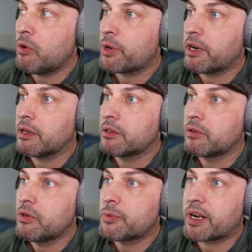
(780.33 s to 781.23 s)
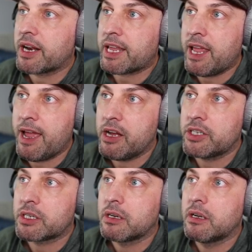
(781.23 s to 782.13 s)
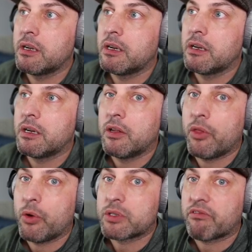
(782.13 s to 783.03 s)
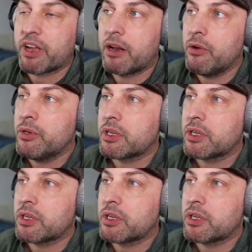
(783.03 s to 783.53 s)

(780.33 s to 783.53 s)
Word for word: we're going to do is we're going to cache those values